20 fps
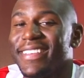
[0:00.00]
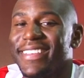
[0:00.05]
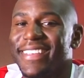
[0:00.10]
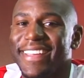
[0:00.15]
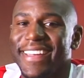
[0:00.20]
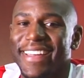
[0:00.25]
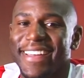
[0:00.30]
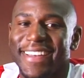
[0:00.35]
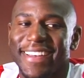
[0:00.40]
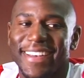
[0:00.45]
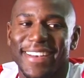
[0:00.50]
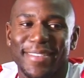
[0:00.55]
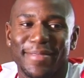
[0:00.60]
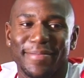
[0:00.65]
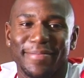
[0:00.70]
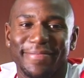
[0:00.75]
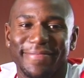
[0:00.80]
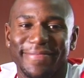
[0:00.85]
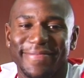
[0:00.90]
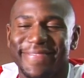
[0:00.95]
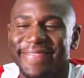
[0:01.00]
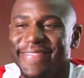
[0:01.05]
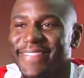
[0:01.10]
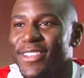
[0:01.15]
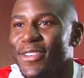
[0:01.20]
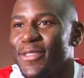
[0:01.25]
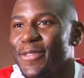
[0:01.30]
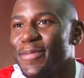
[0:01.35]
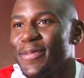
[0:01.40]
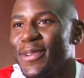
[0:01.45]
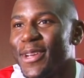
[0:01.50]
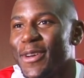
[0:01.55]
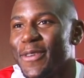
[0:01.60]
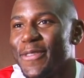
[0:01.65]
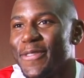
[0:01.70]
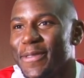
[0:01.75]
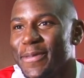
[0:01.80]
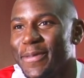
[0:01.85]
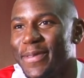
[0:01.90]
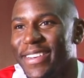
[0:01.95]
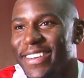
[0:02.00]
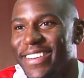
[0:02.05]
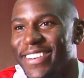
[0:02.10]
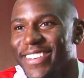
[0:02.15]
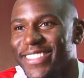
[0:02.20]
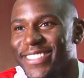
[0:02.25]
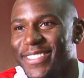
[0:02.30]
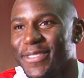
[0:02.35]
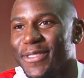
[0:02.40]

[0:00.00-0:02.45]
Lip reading: Yeah, no footballer looks